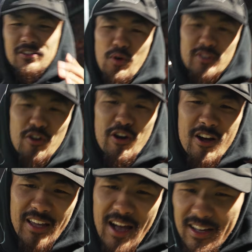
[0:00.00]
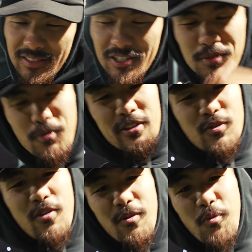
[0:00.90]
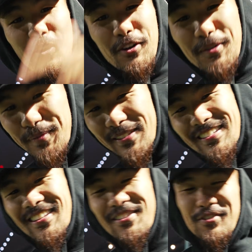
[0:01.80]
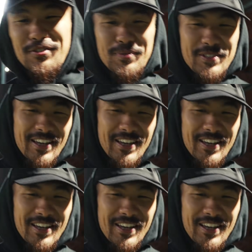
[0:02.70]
Yo, what's going on guys? It's your boy Toan. Welcome to the YouTube